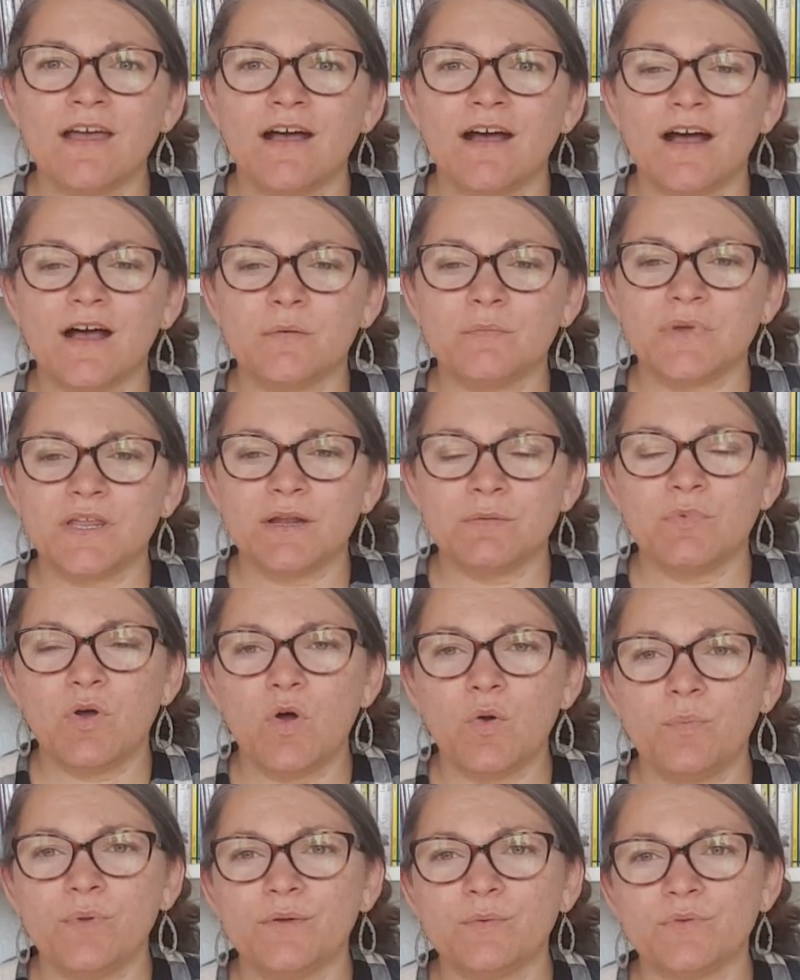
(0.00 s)
Um, and I'm
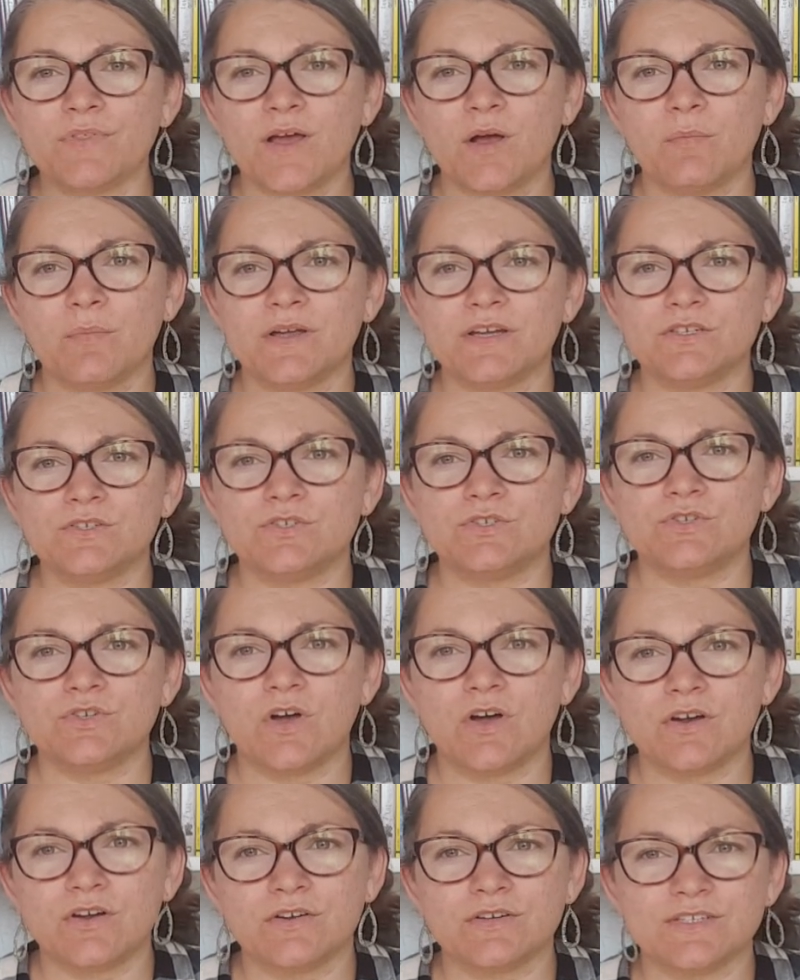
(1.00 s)
hoping without my
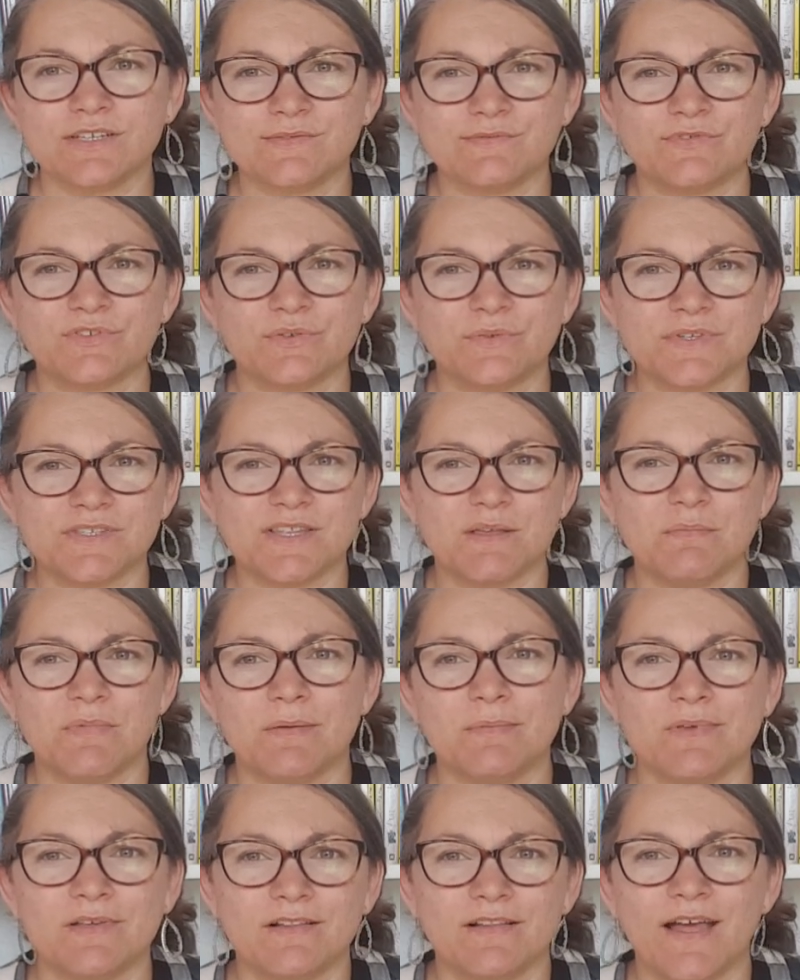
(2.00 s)
daughter's influence that
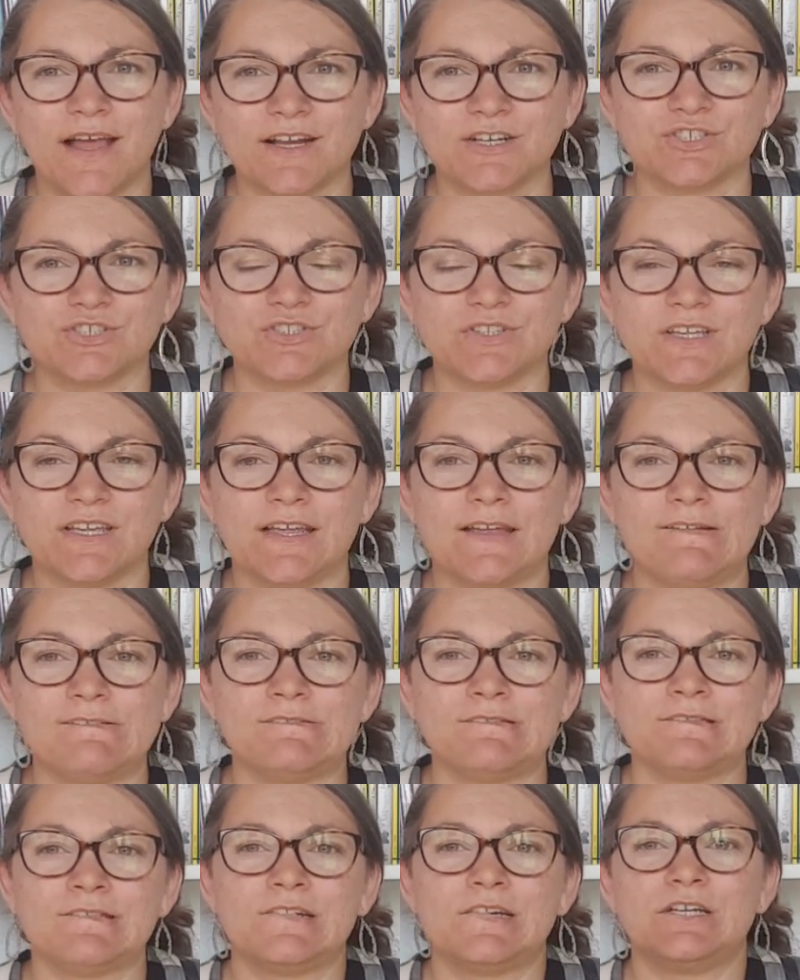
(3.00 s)
maybe he'll actually
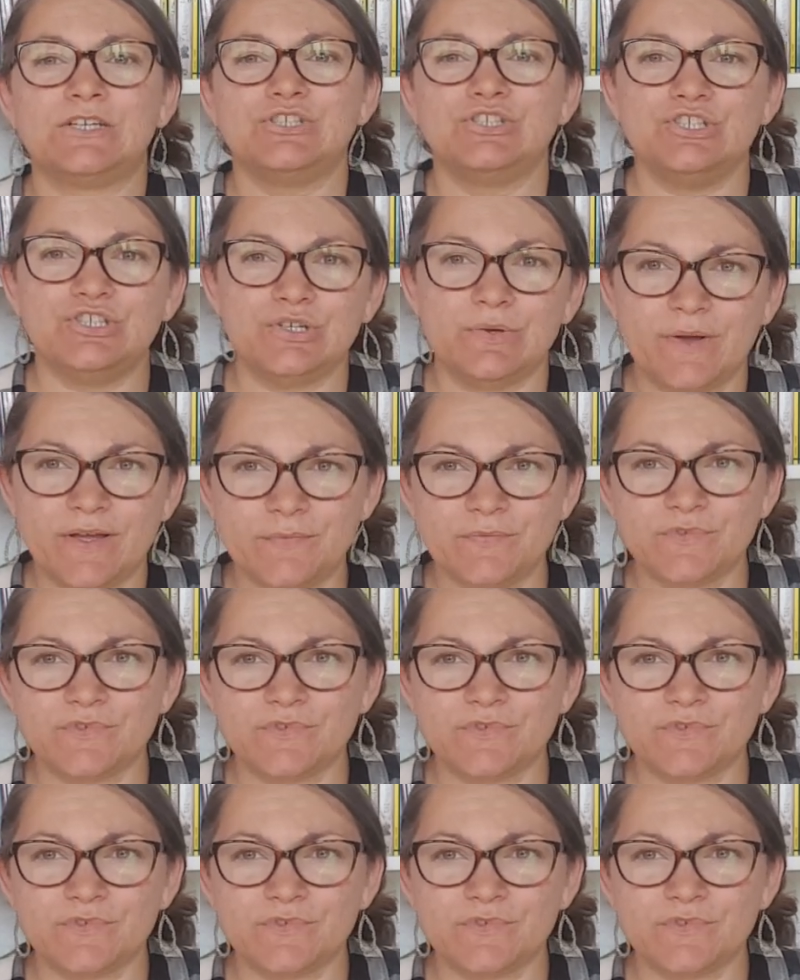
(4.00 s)
do it.